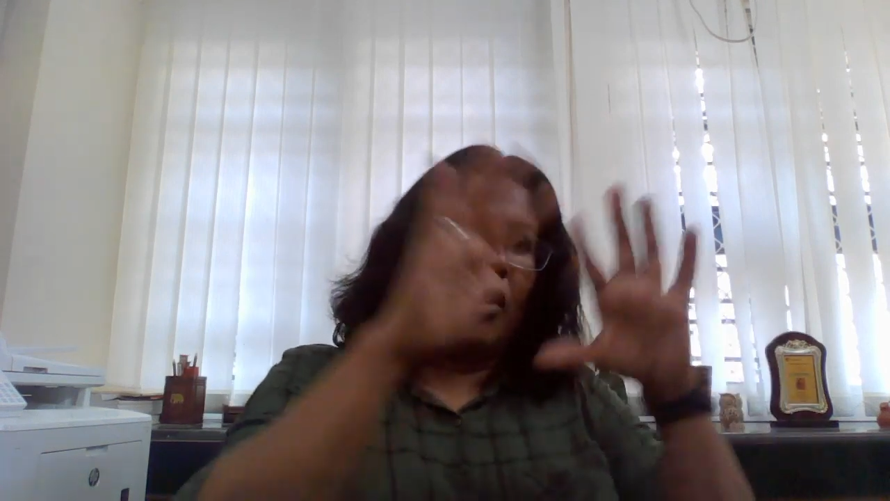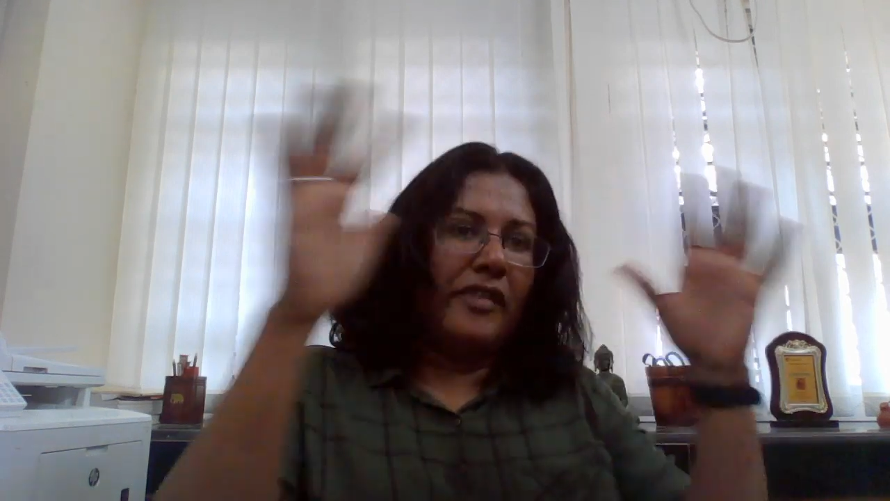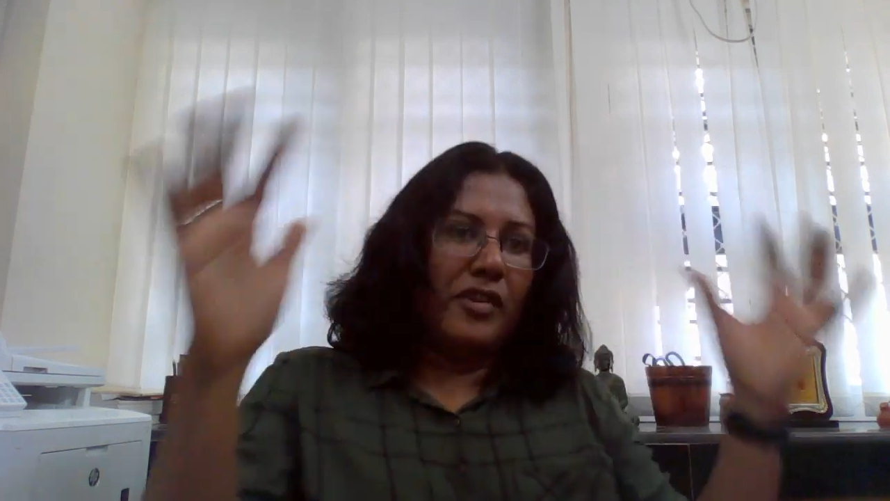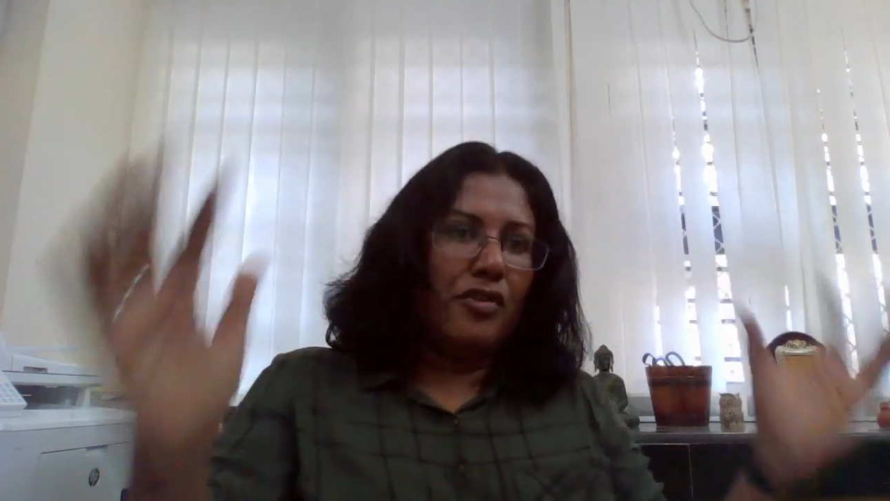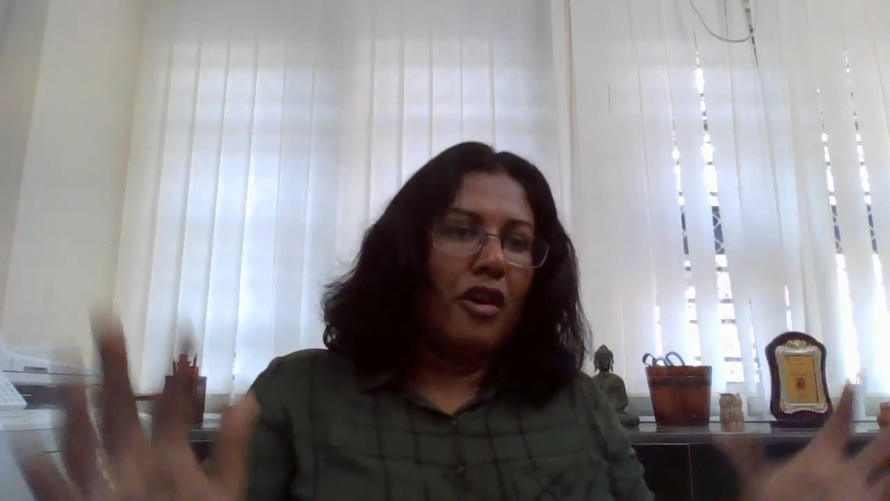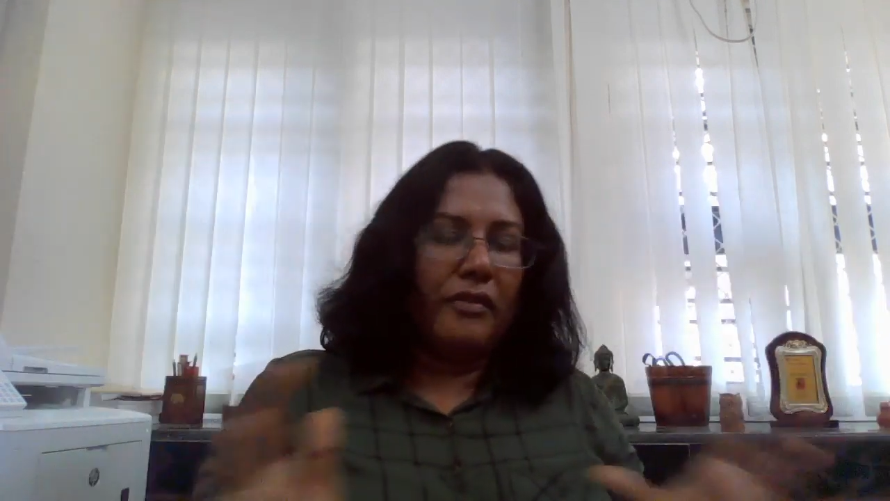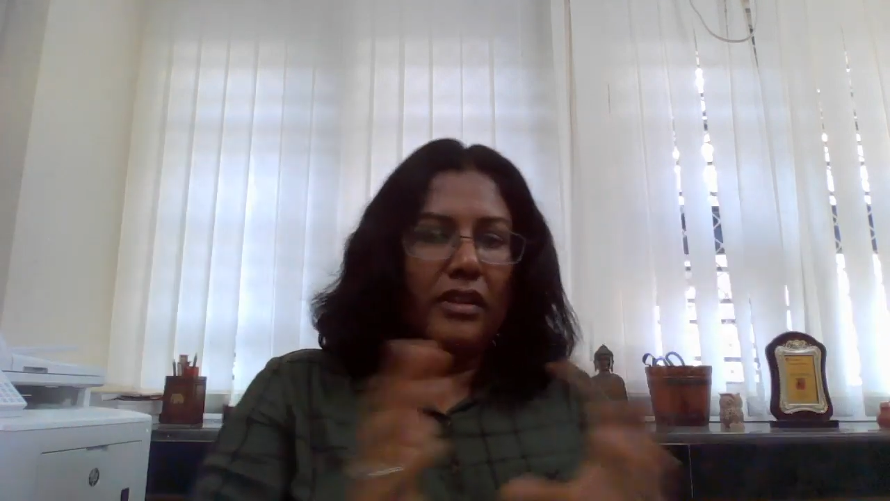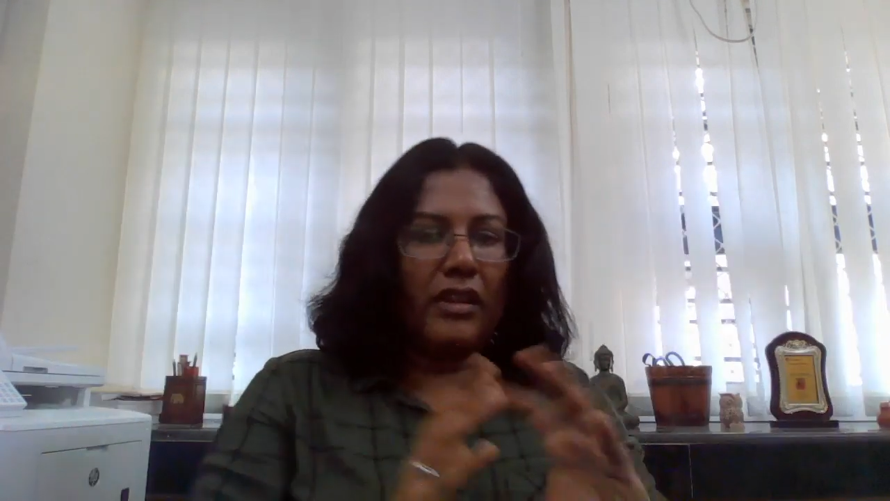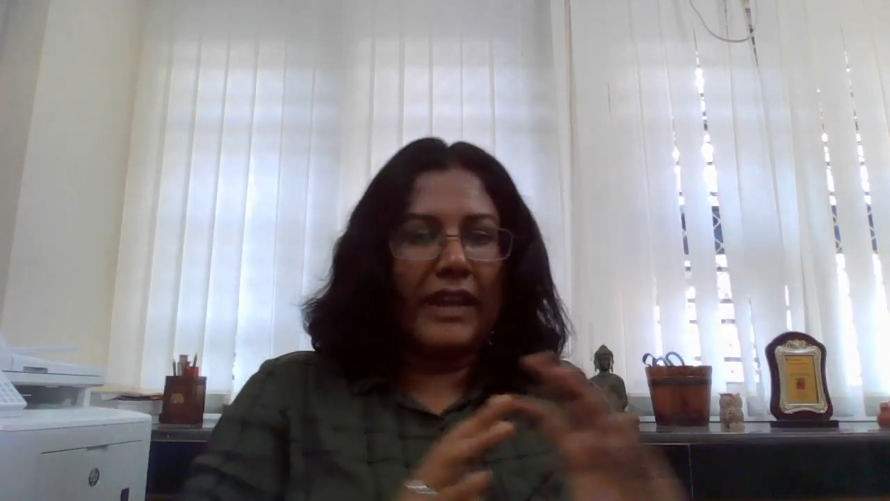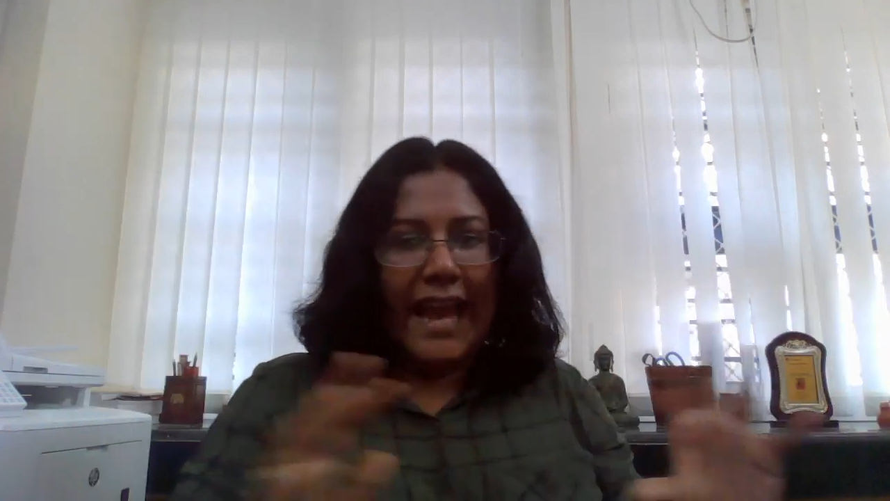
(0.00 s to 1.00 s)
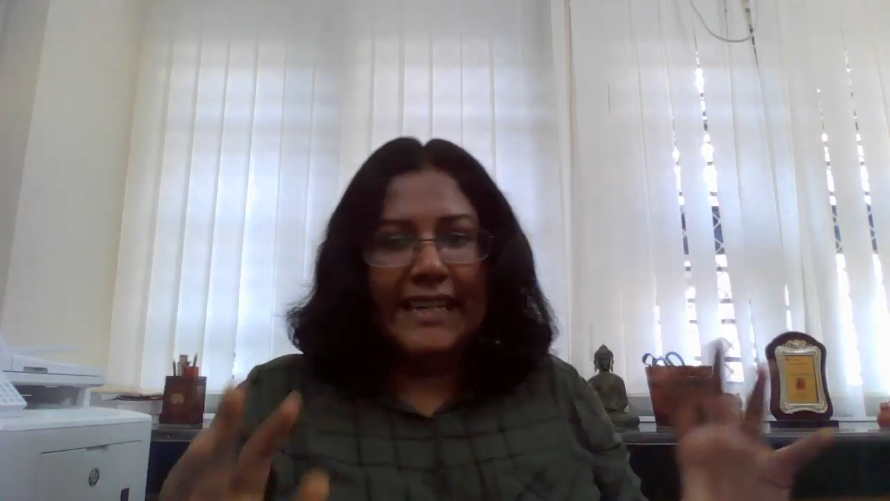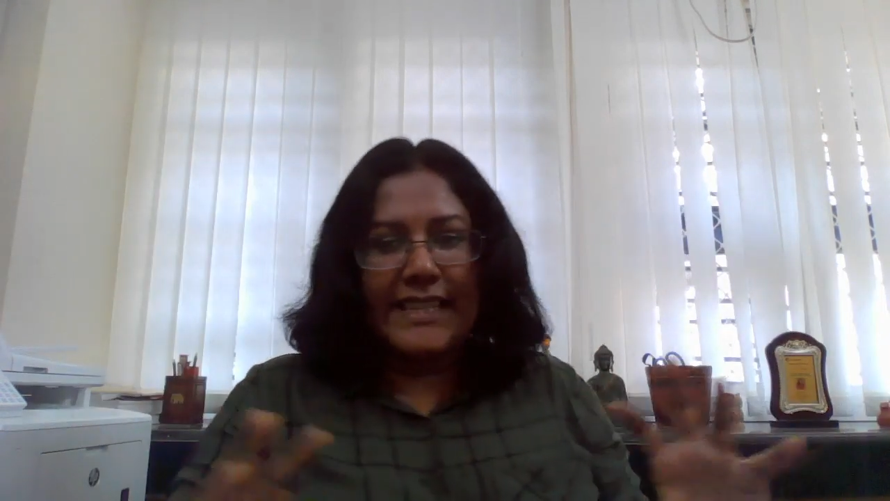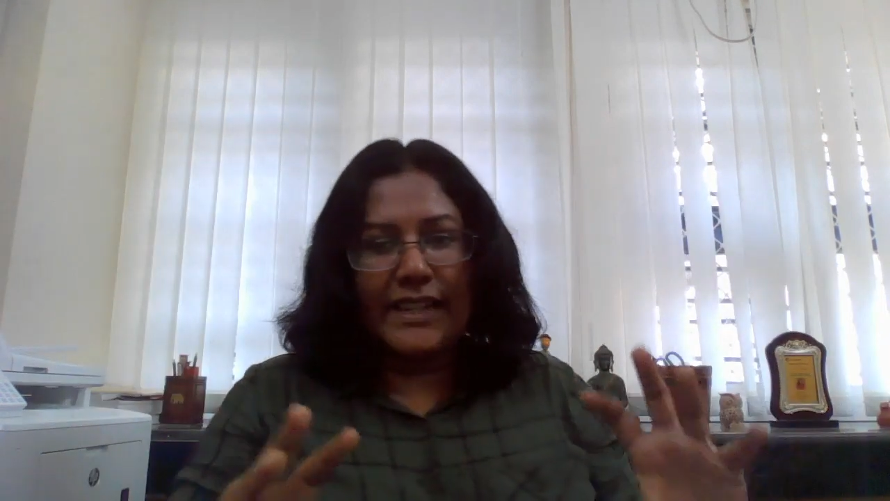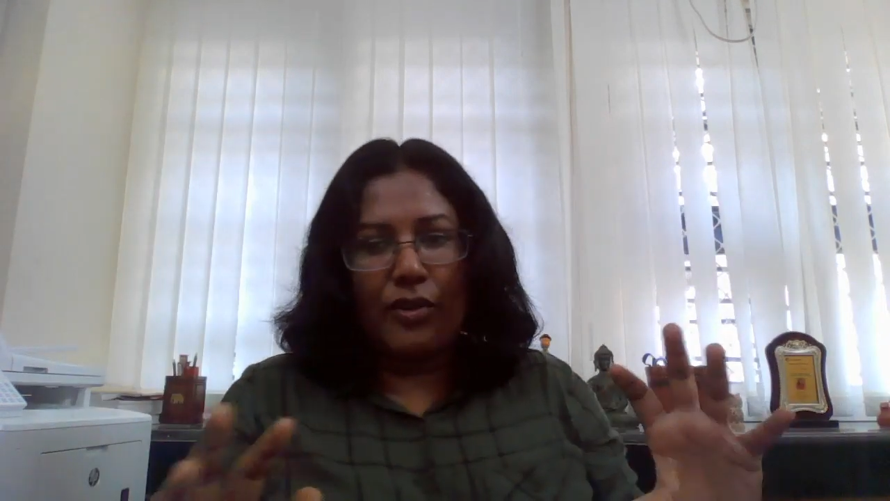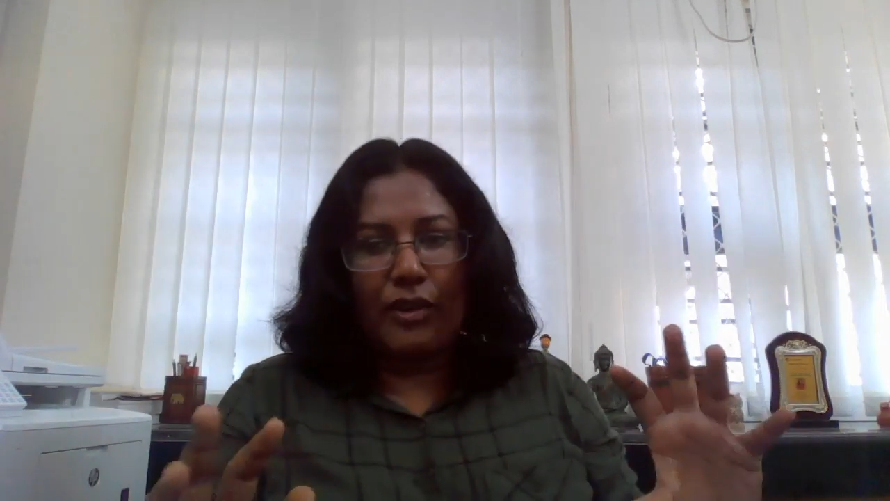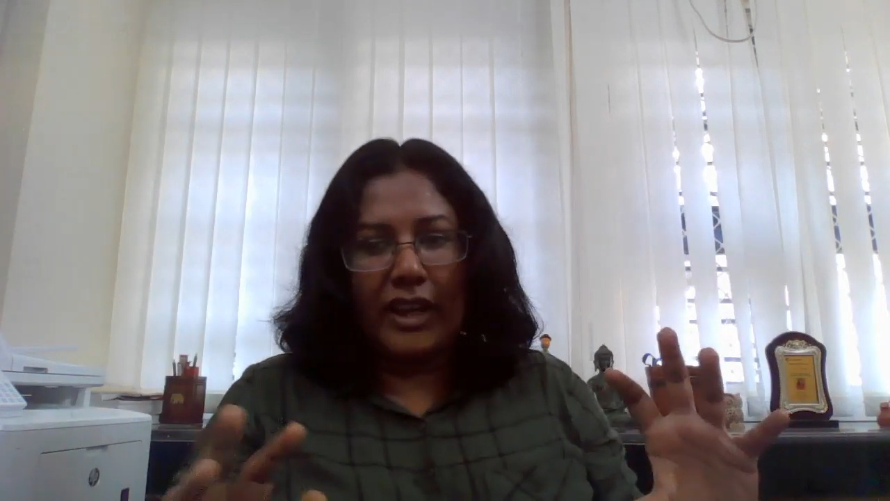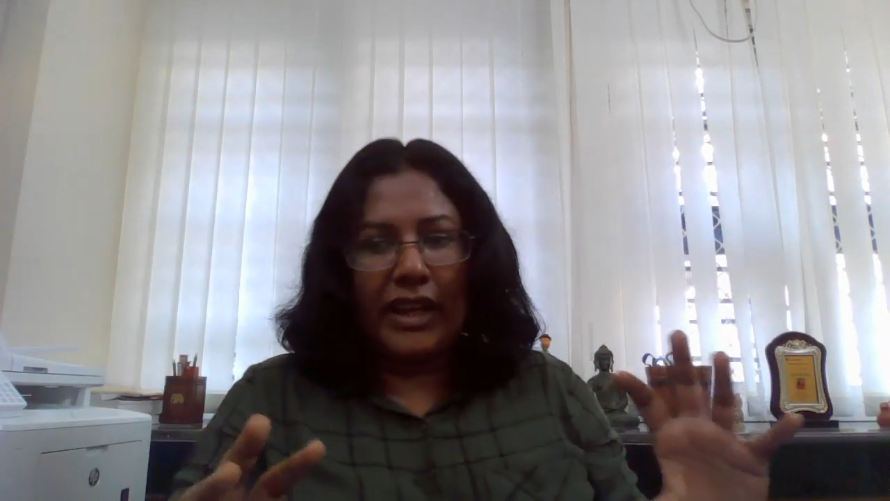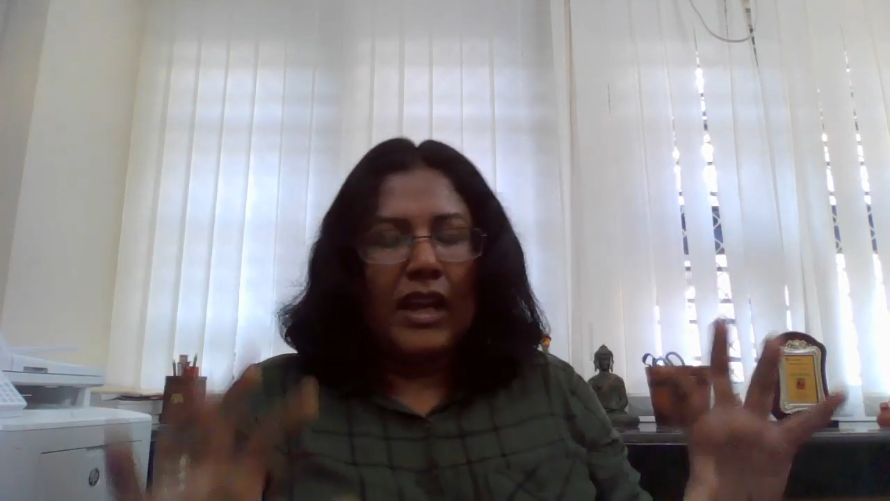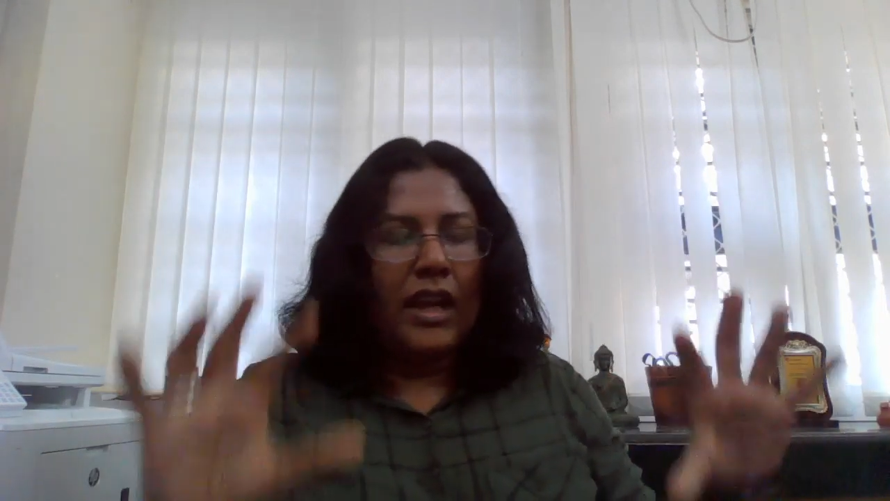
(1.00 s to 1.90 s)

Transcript: of the novel category.